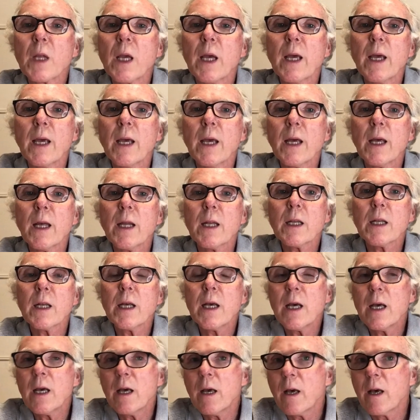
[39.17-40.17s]
and
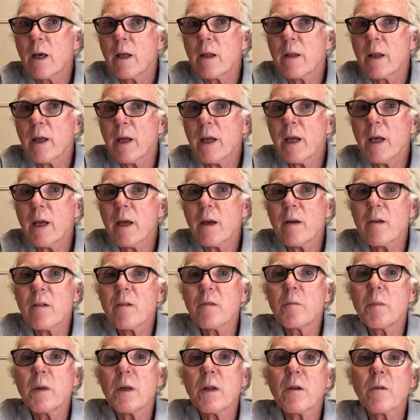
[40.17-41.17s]
they
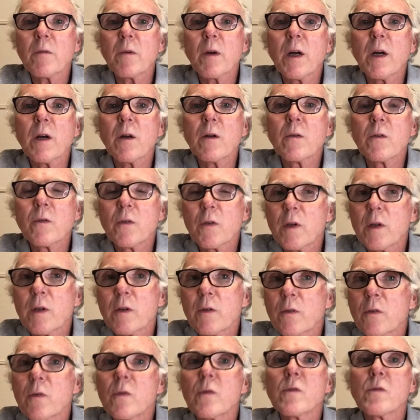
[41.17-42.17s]
have been around
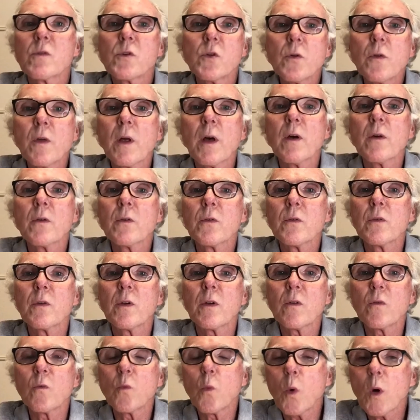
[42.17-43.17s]
since
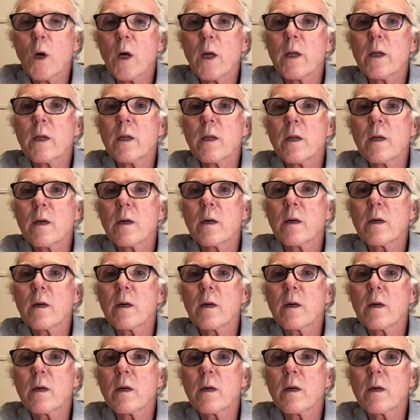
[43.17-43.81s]
2001.